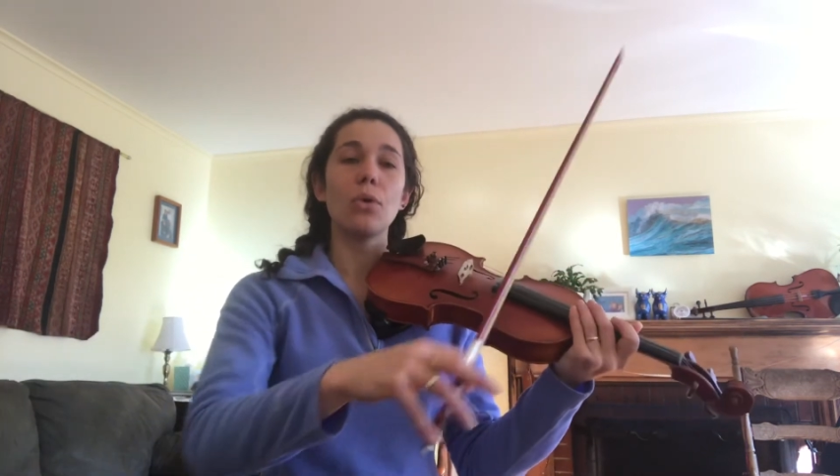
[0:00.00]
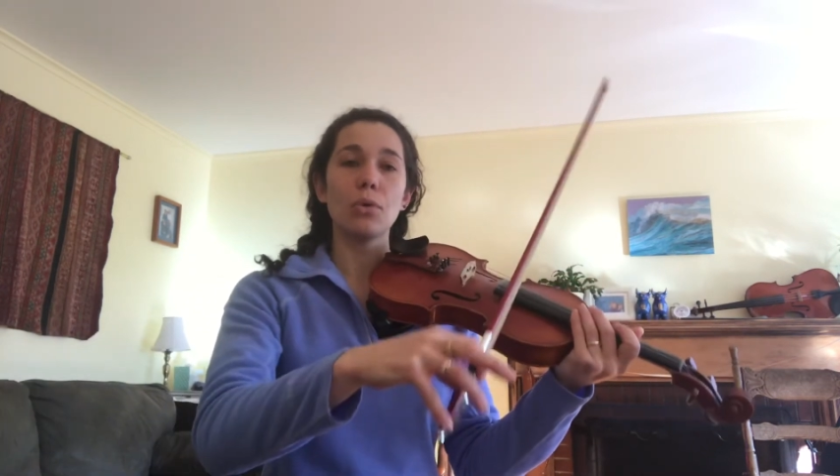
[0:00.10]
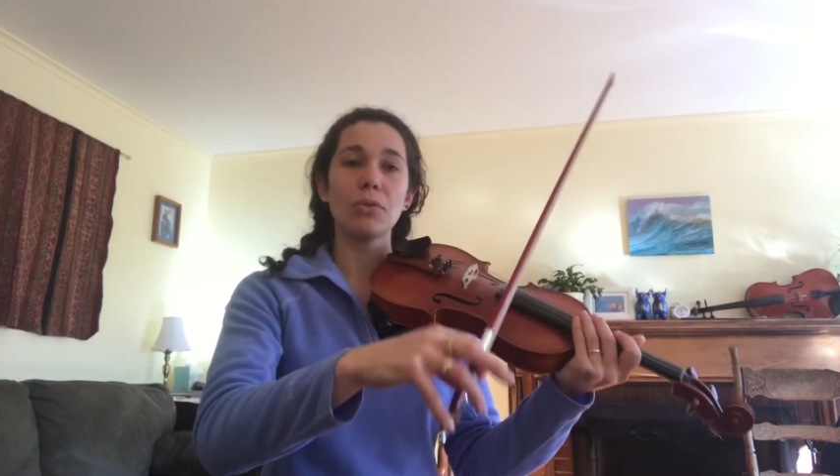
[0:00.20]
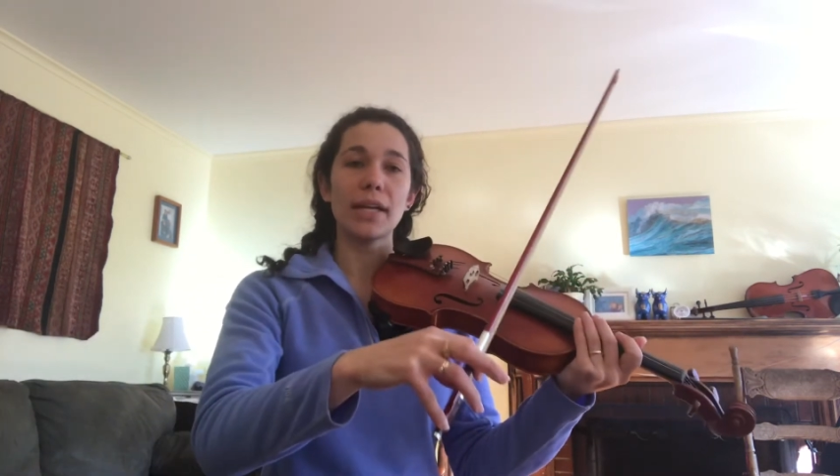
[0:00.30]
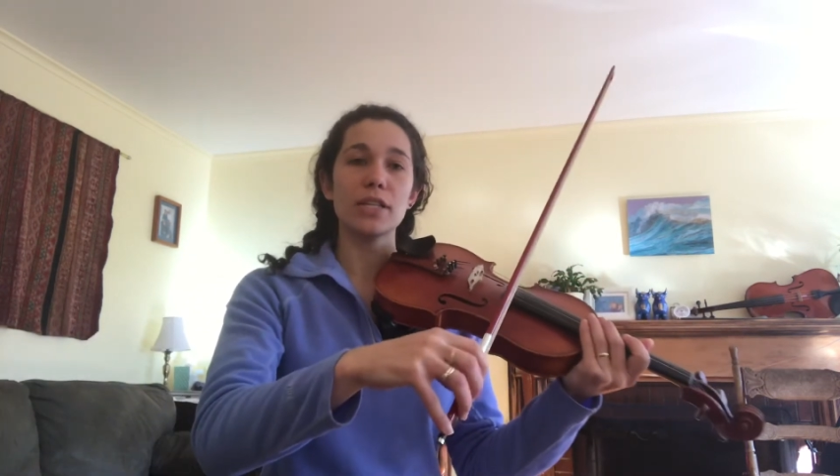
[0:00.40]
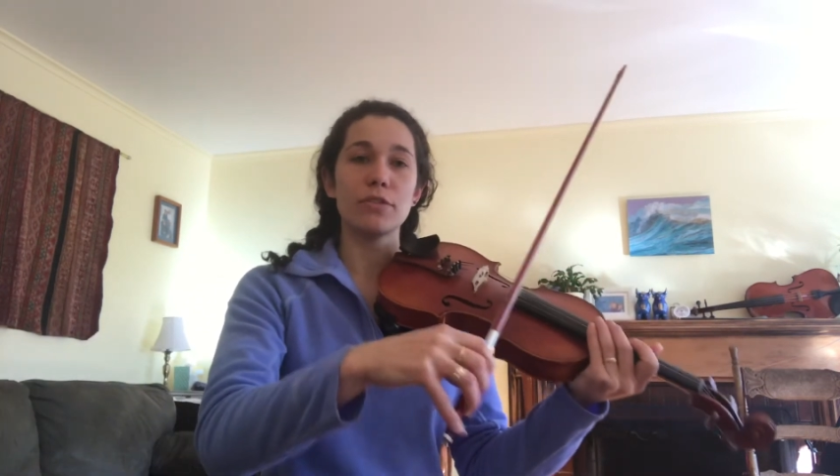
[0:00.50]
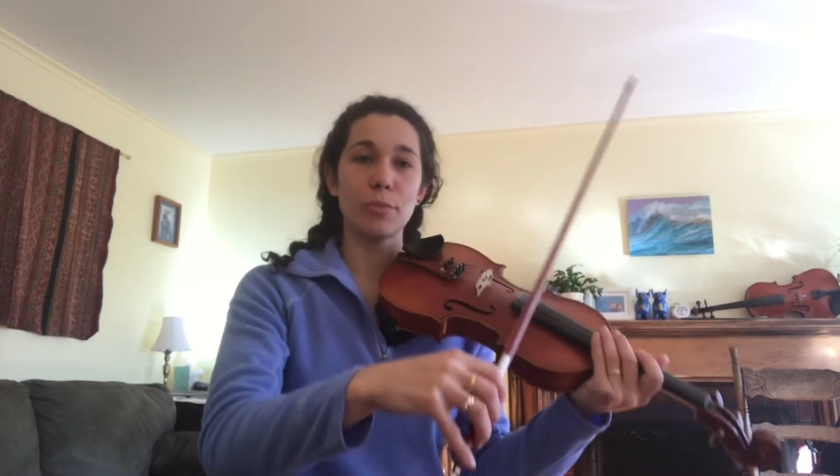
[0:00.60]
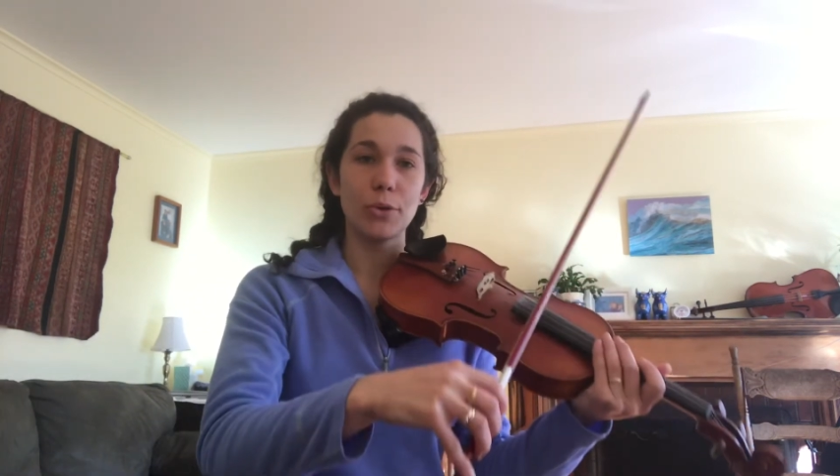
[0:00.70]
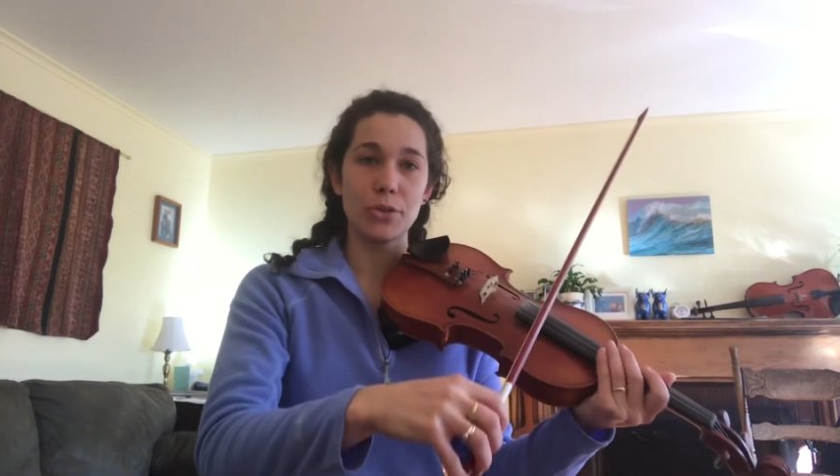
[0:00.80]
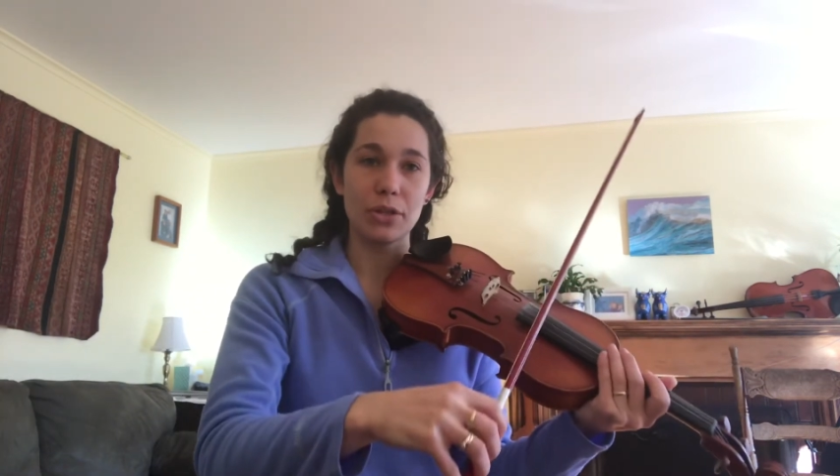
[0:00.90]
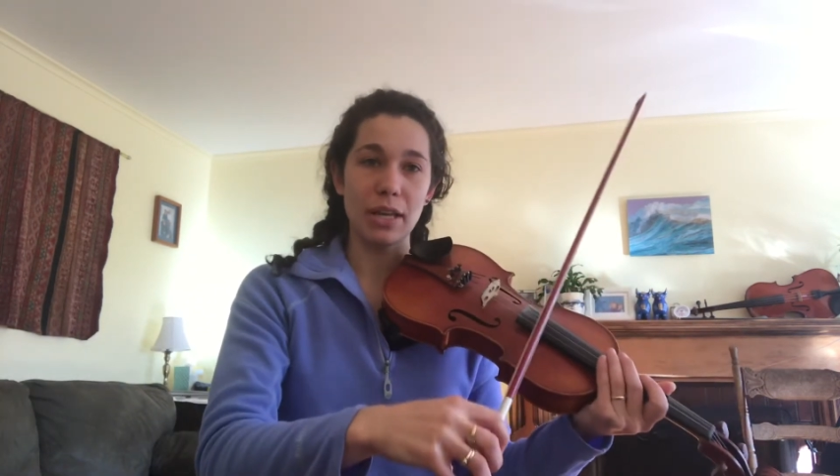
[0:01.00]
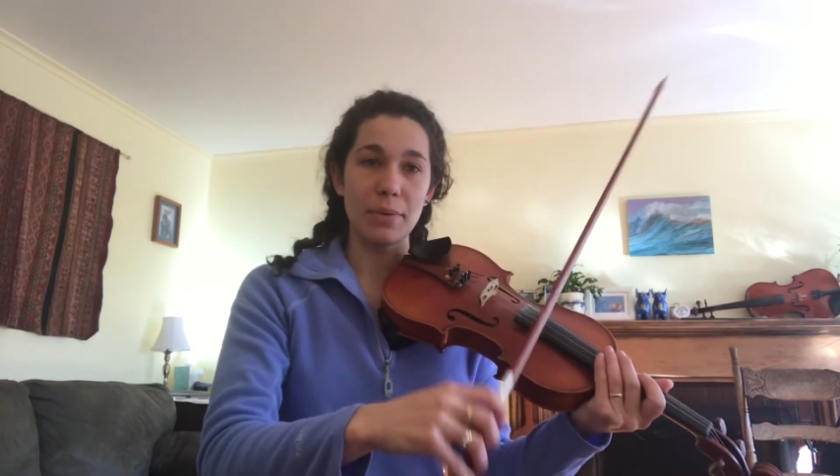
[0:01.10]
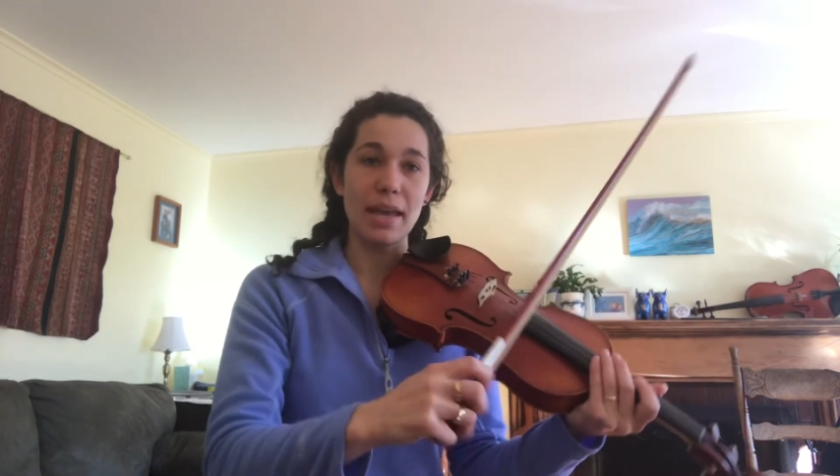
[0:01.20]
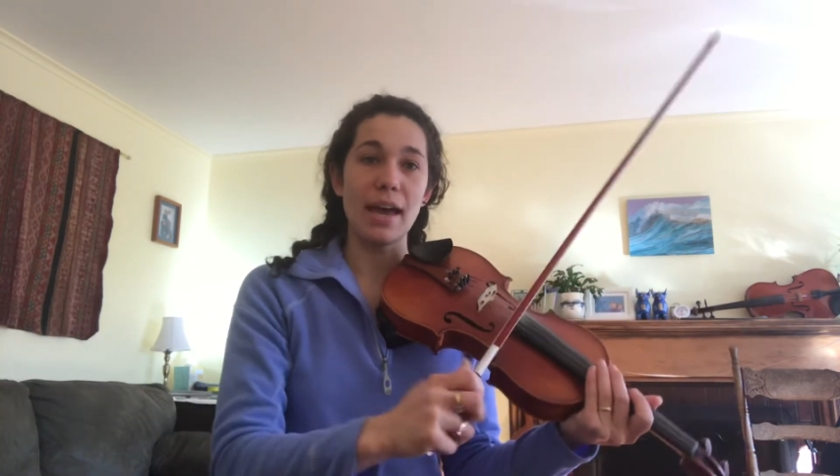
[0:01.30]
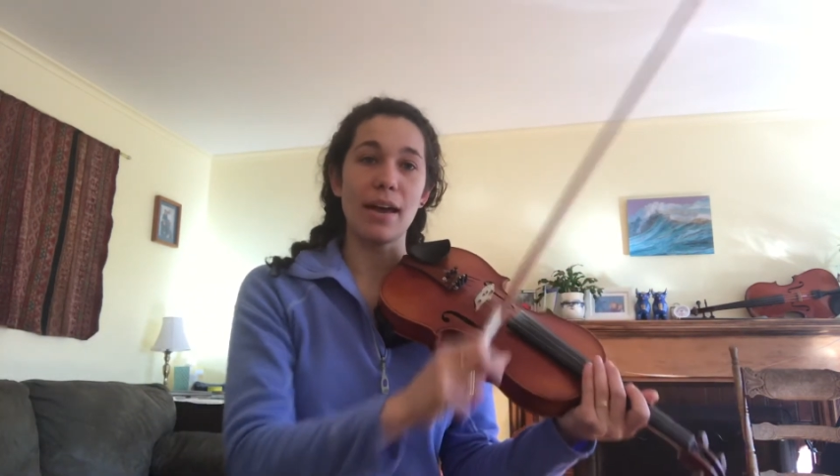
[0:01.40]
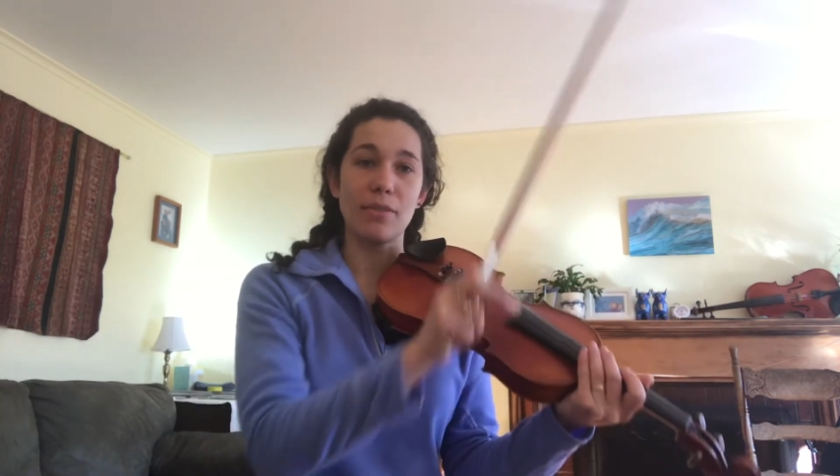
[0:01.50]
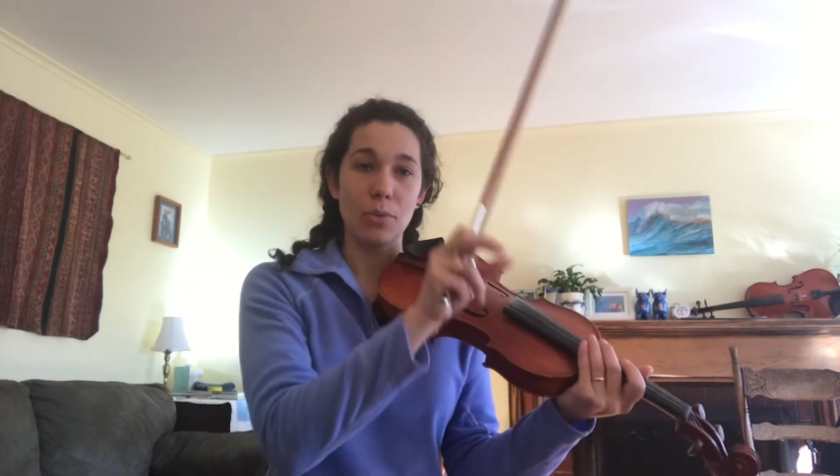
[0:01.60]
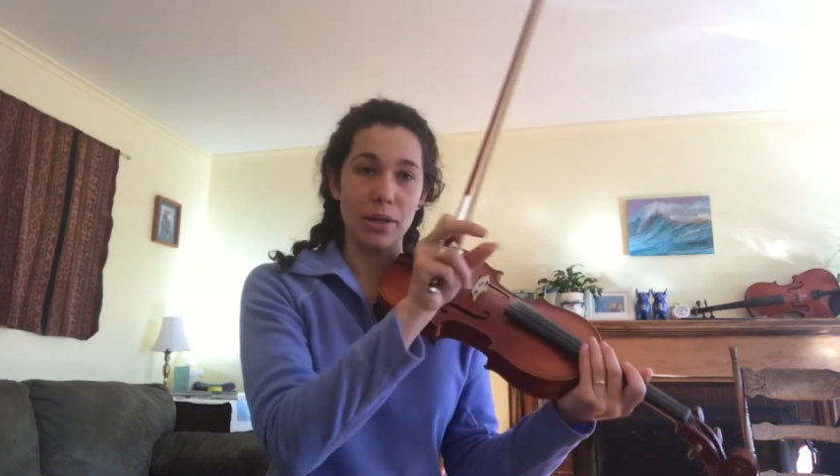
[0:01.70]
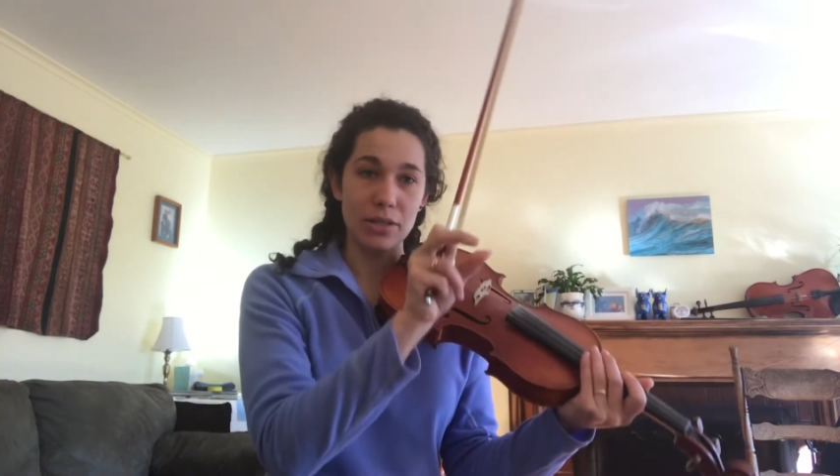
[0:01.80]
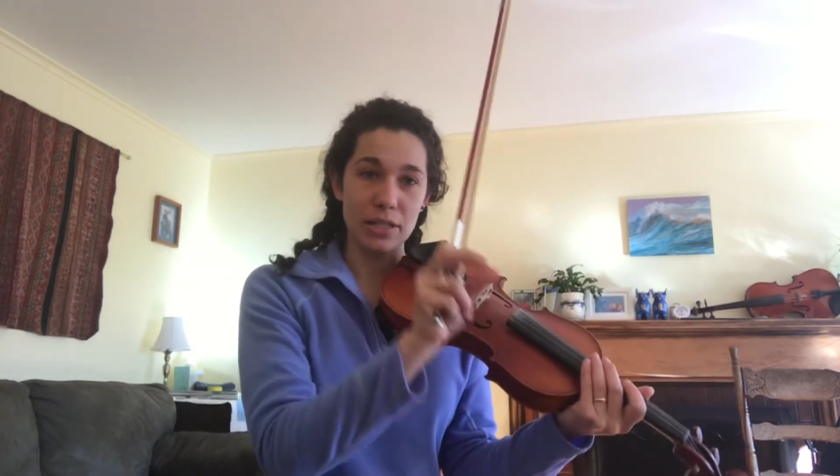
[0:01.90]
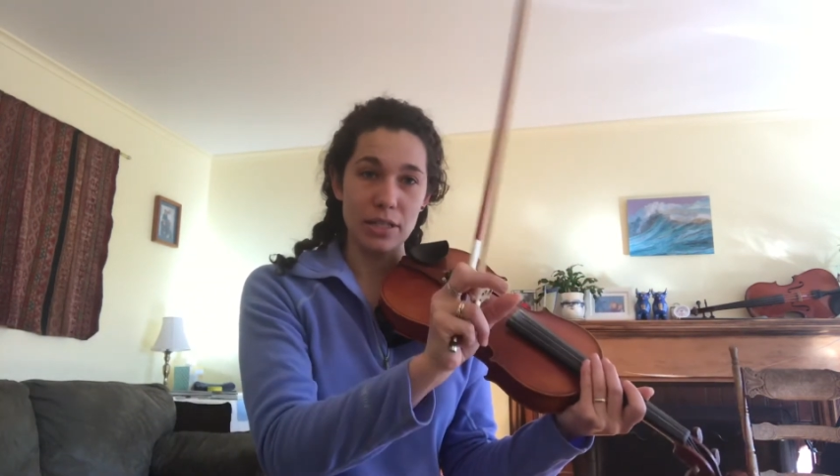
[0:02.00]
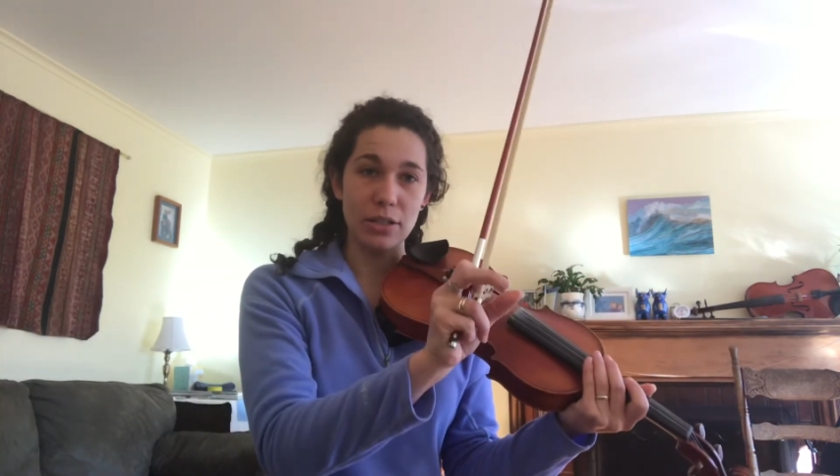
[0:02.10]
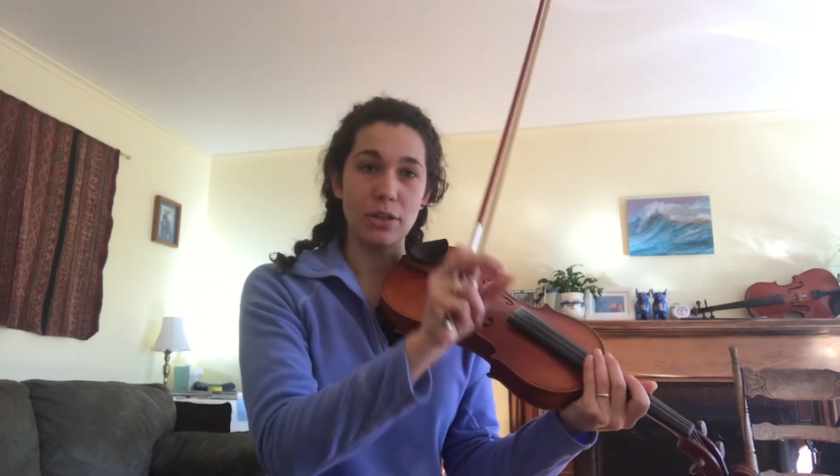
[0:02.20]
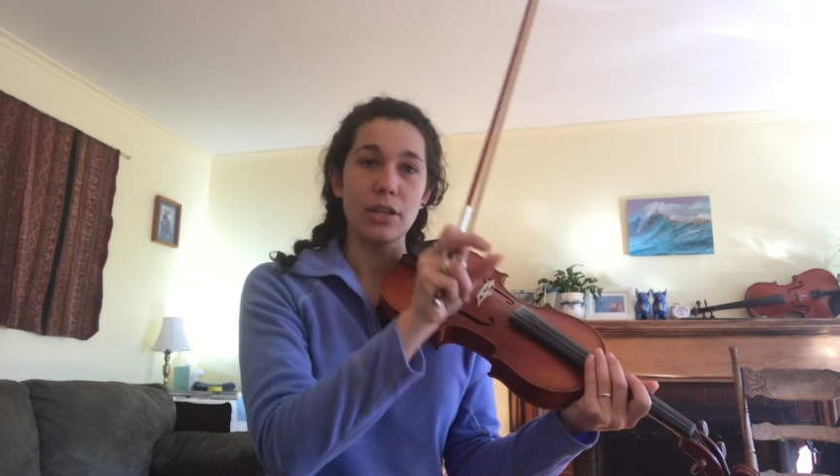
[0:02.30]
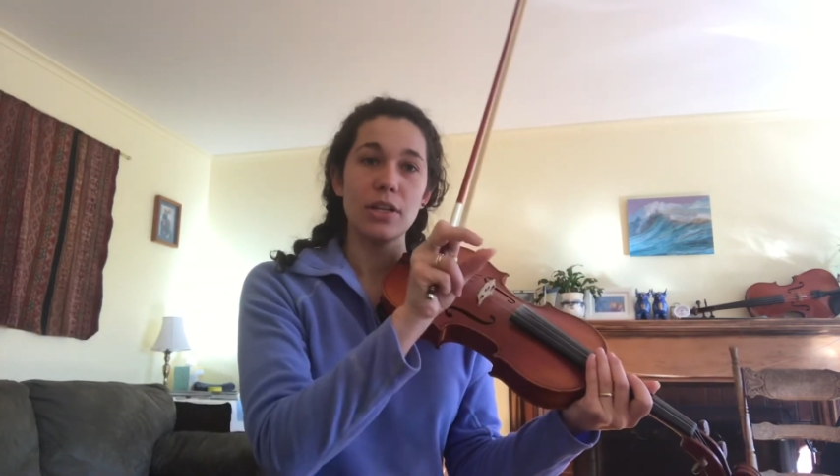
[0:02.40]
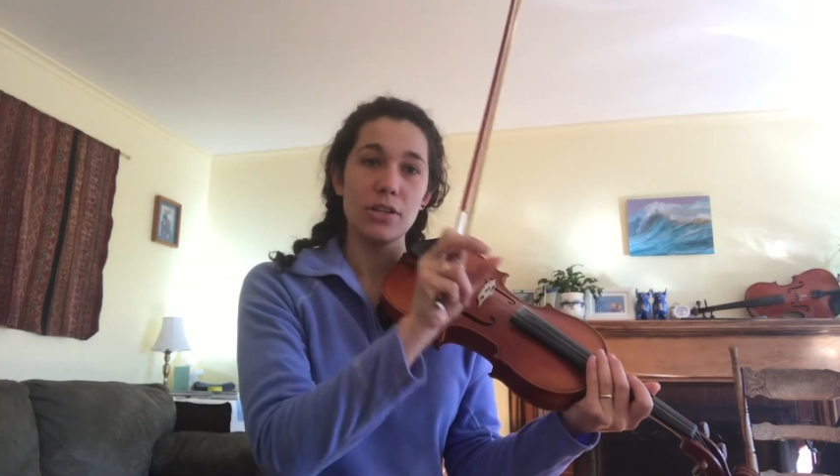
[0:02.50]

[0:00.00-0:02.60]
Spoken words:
whole range of motion that we have while still